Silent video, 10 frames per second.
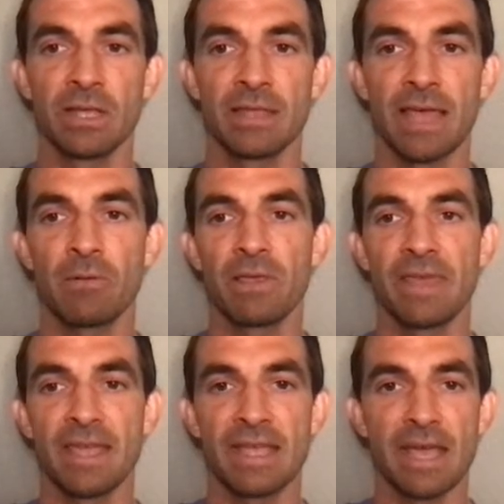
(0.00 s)
That way
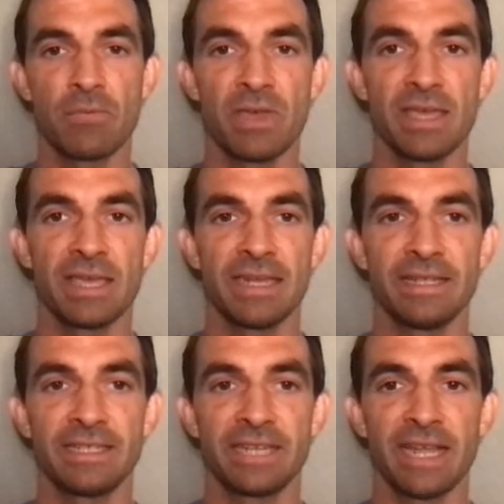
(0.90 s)
they can't make any
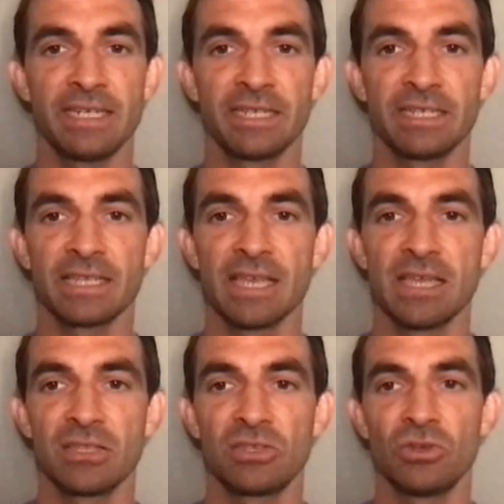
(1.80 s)
changes
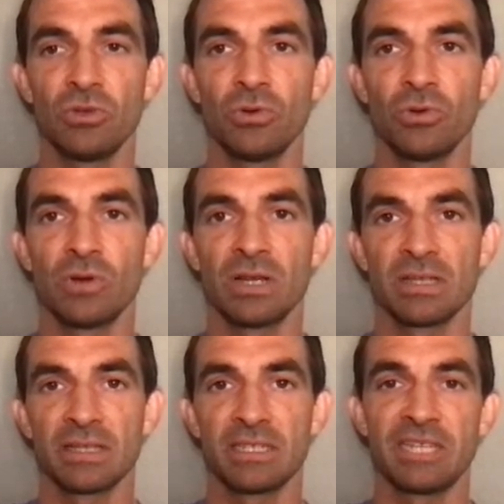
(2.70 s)
to
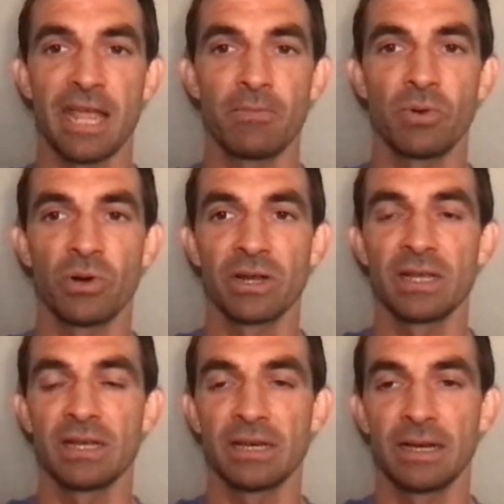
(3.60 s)
the Jamboard.
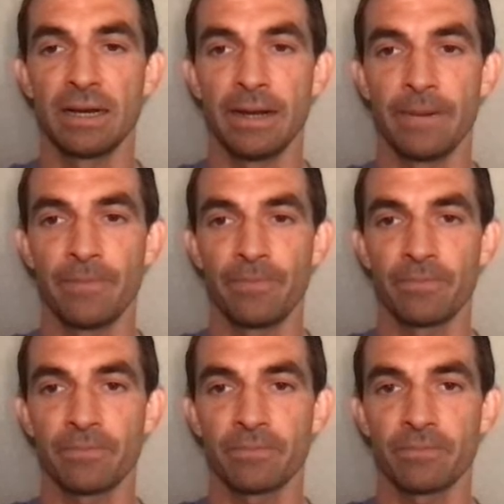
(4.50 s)

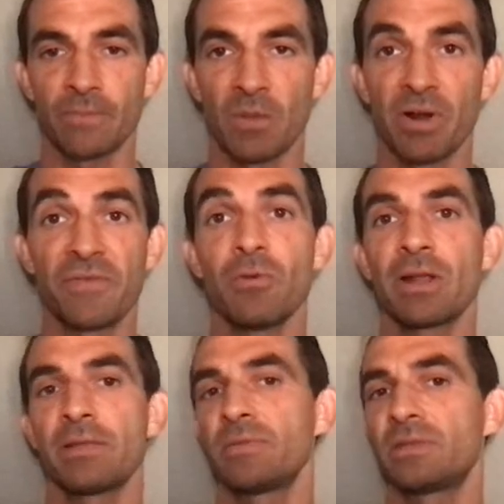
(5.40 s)
But if you
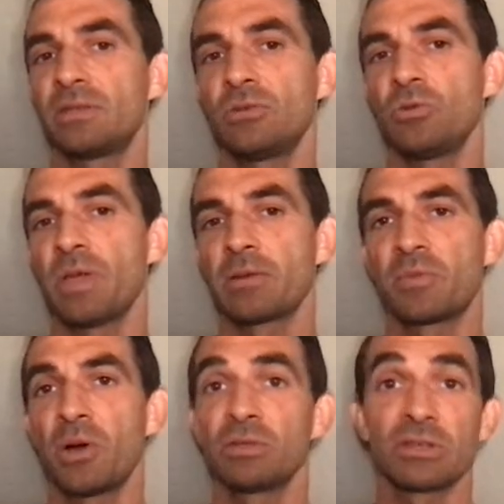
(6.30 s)
want them to be able to
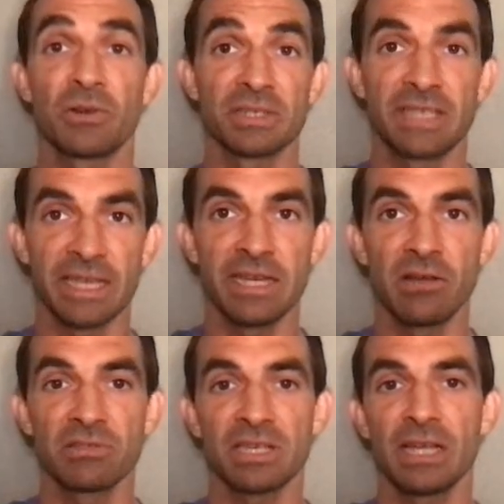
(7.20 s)
post their own sticky
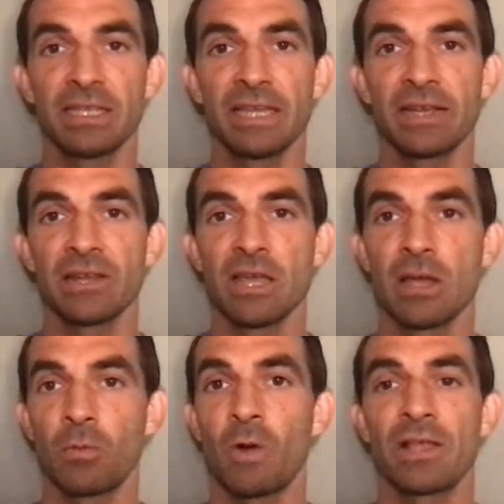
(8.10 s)
notes on there
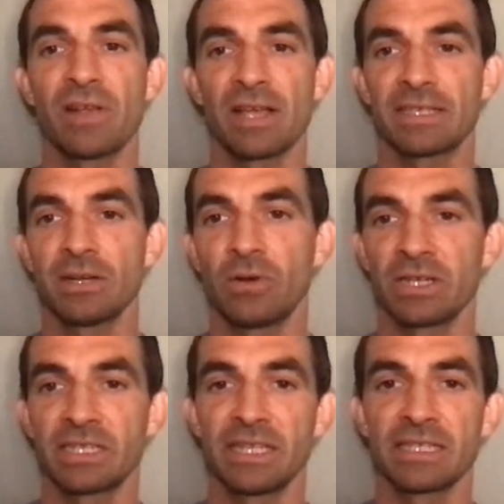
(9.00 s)
while you're asking
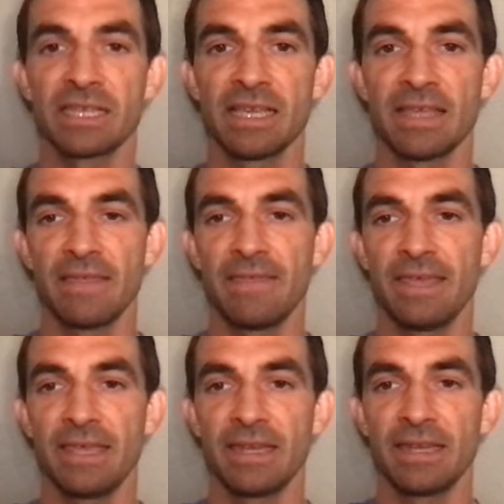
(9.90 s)
questions,
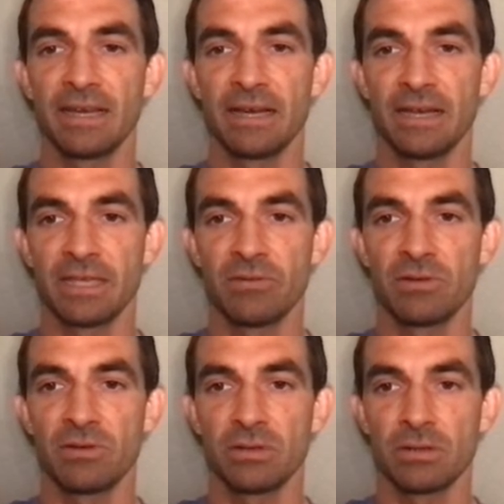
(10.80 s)
then you
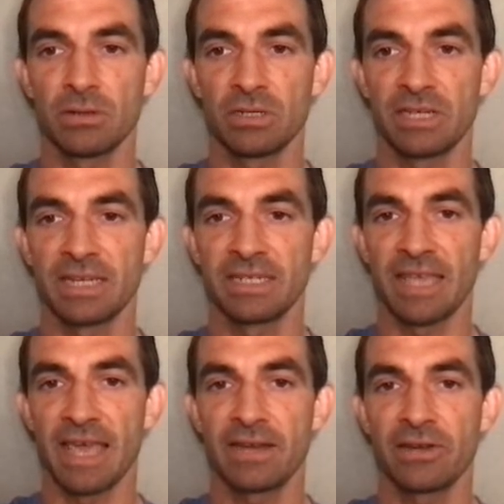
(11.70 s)
would change it to
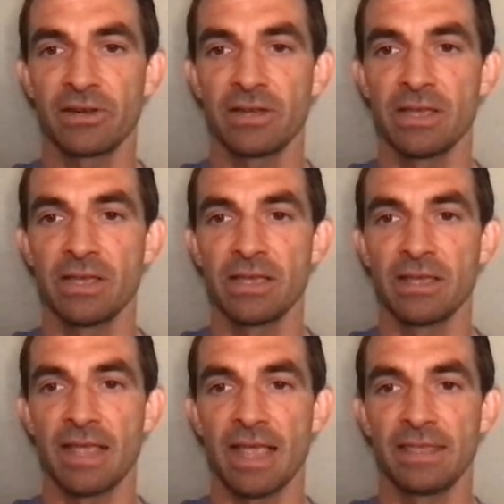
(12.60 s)
editor
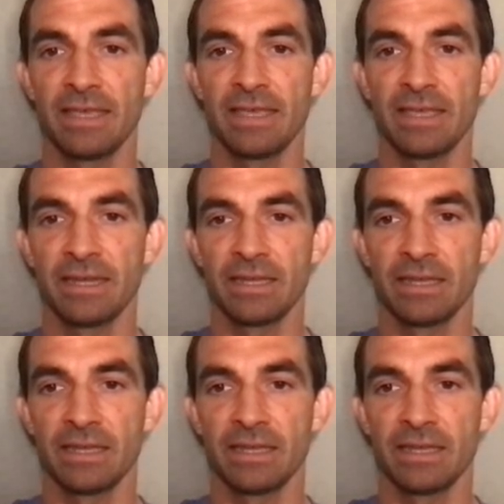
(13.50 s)
and then